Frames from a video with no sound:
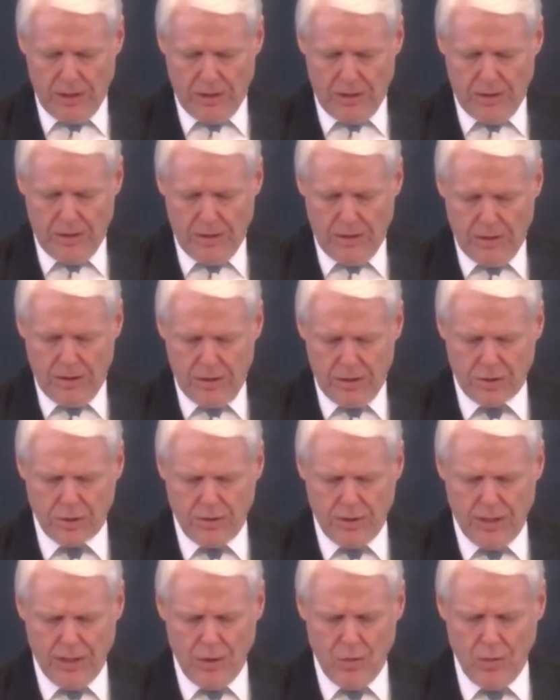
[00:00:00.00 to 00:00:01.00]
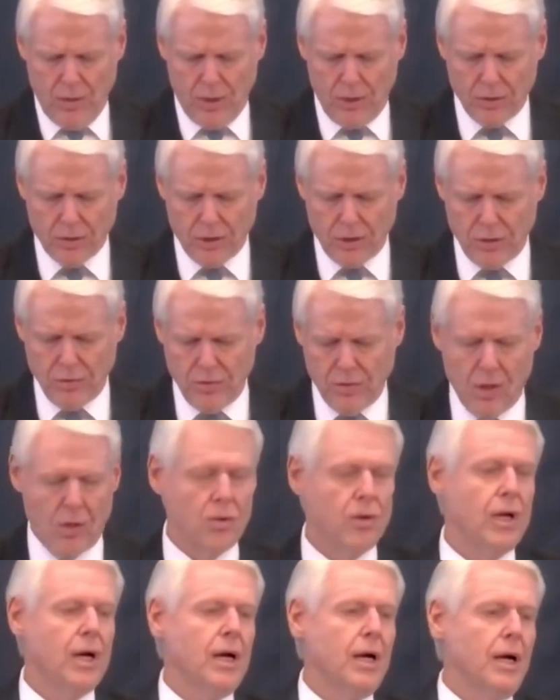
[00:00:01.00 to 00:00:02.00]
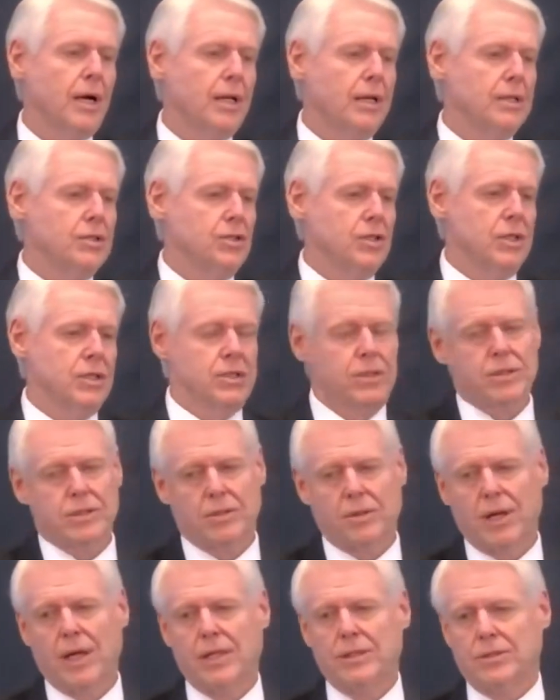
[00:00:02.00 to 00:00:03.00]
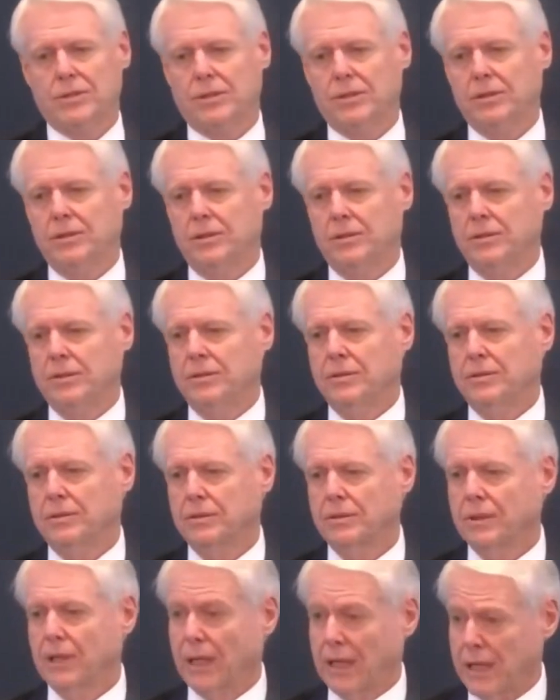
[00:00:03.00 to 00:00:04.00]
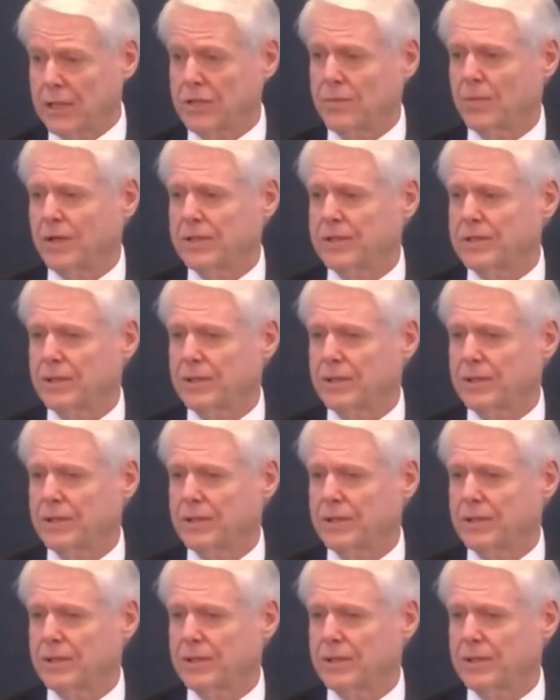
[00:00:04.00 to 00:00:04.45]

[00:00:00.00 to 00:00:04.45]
So, how well do you know God and Jesus Christ? I ask myself.